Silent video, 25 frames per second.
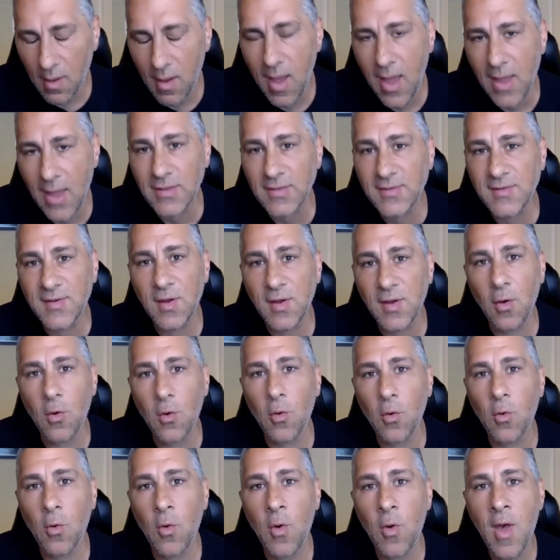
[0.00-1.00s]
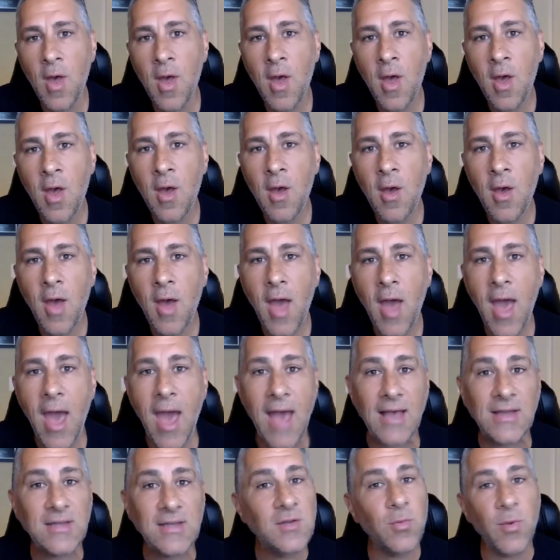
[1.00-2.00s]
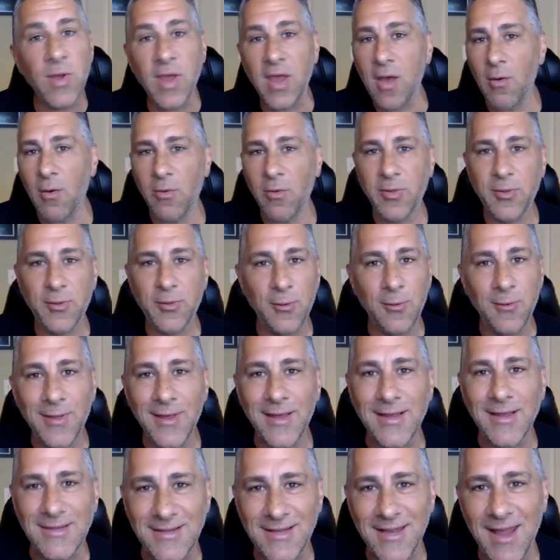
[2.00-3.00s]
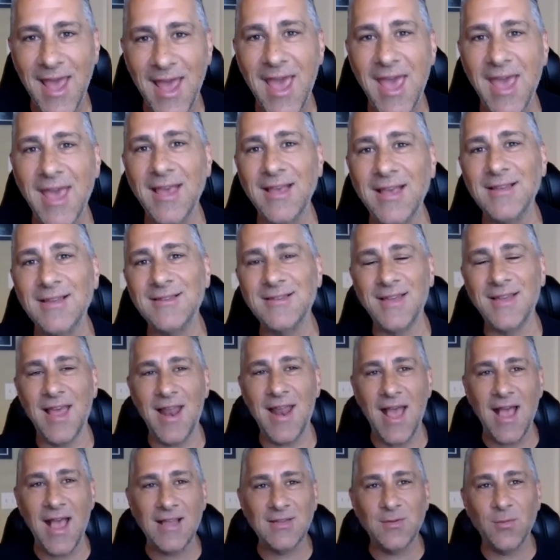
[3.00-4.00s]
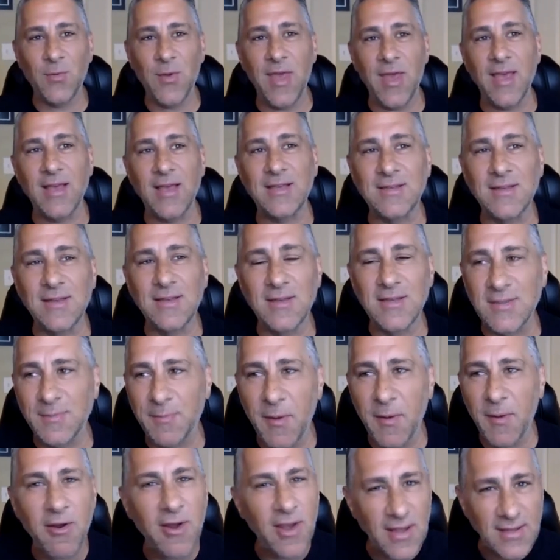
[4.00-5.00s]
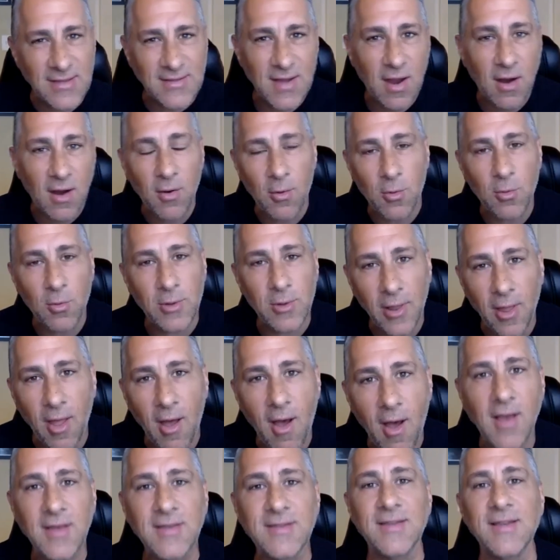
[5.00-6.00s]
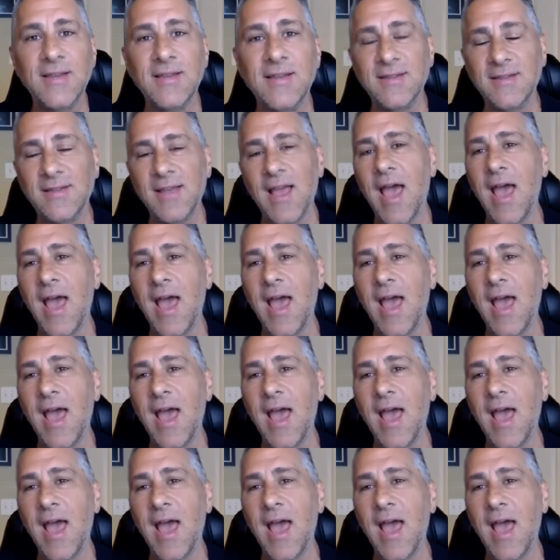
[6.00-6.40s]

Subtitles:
And so as we go through these days and as we experience our own losses,